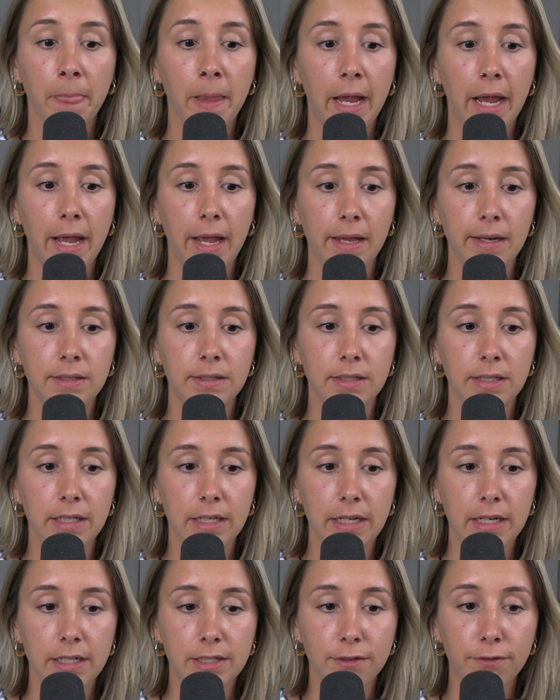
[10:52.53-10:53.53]
And
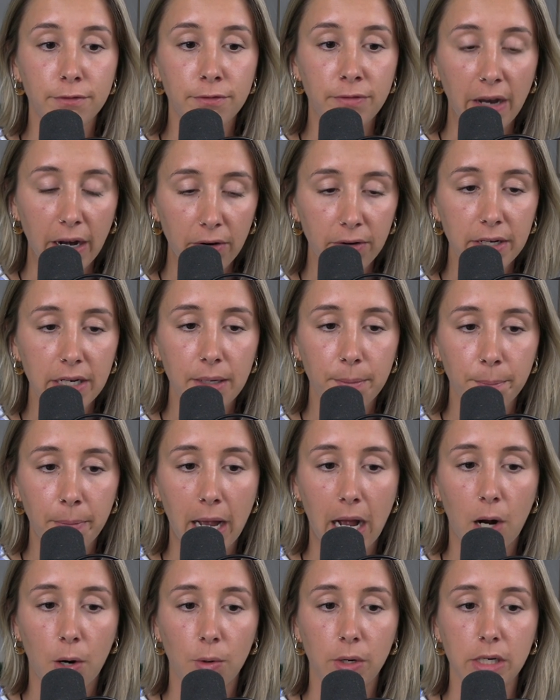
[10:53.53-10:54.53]
it's very
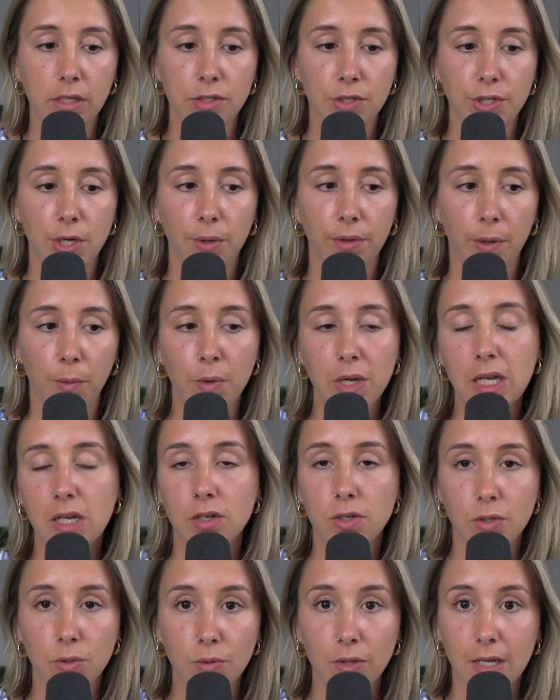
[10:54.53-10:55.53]
empowering to know that we
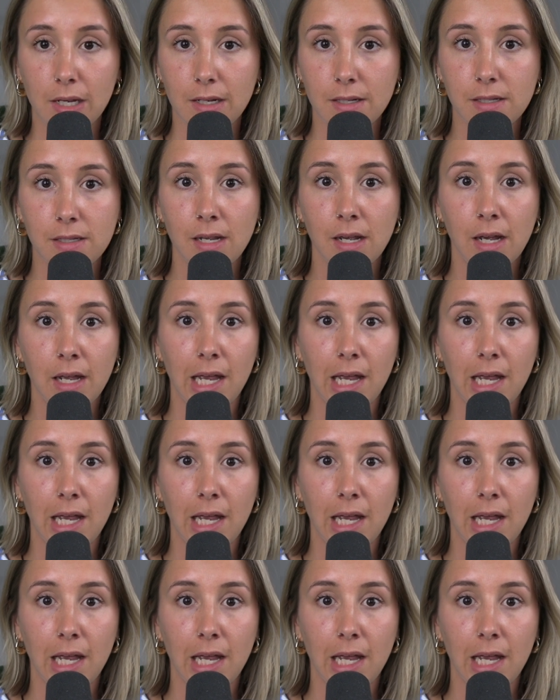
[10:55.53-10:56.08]
can do this